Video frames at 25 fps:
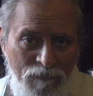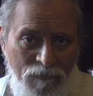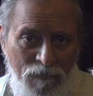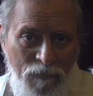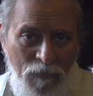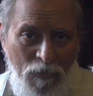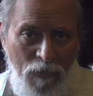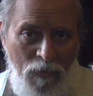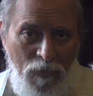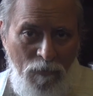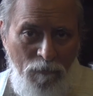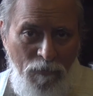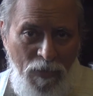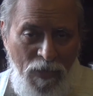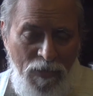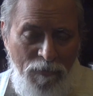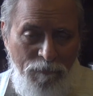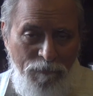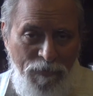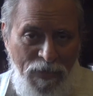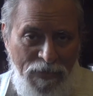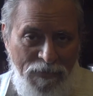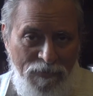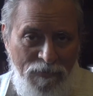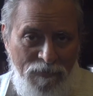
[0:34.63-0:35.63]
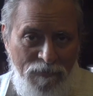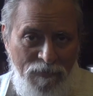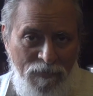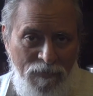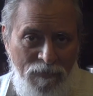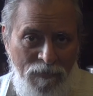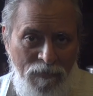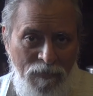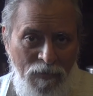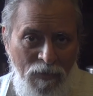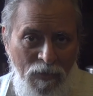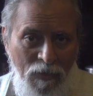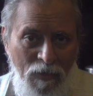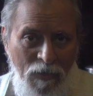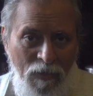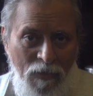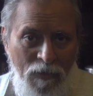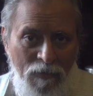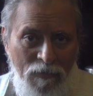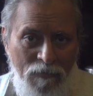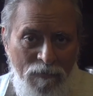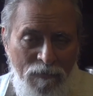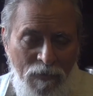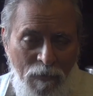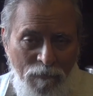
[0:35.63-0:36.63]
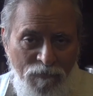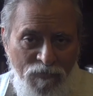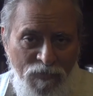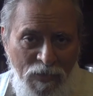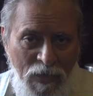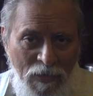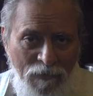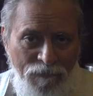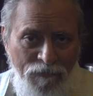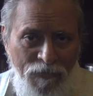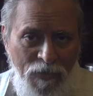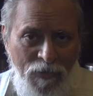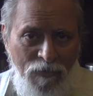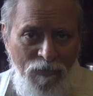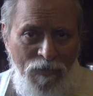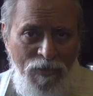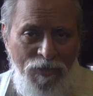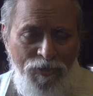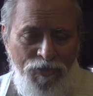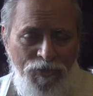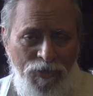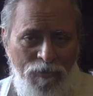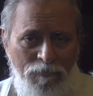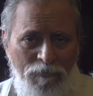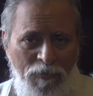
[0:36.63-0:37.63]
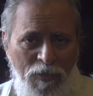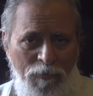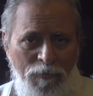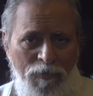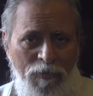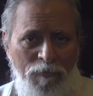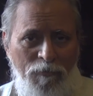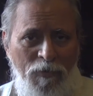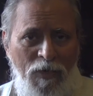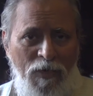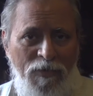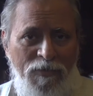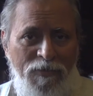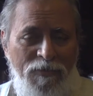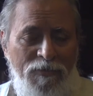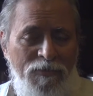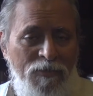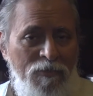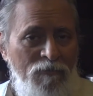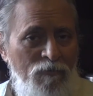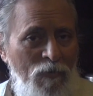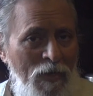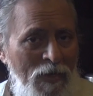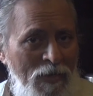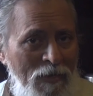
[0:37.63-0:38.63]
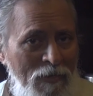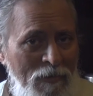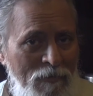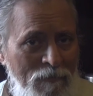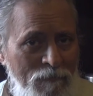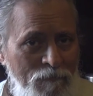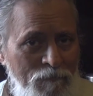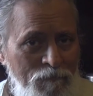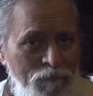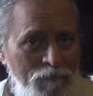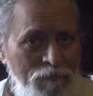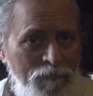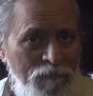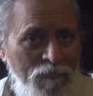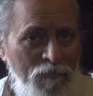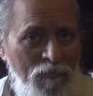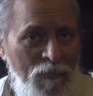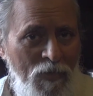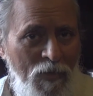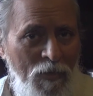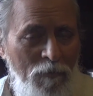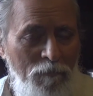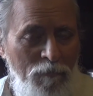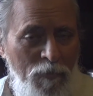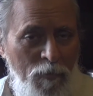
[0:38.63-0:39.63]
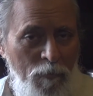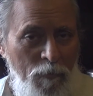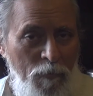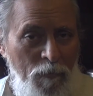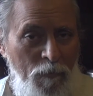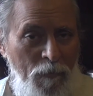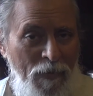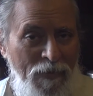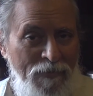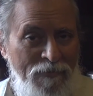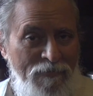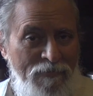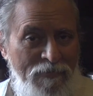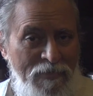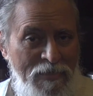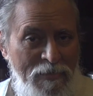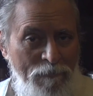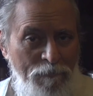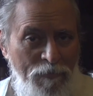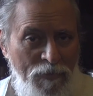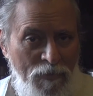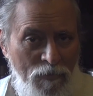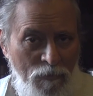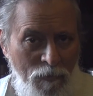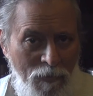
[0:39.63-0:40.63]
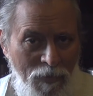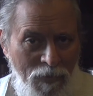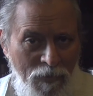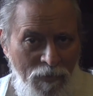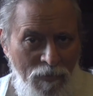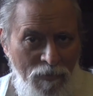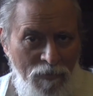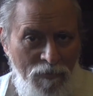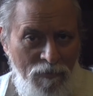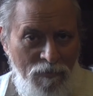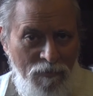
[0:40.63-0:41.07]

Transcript: for, by practicing some self-regulation, maybe by eating well, Maybe by sleeping well.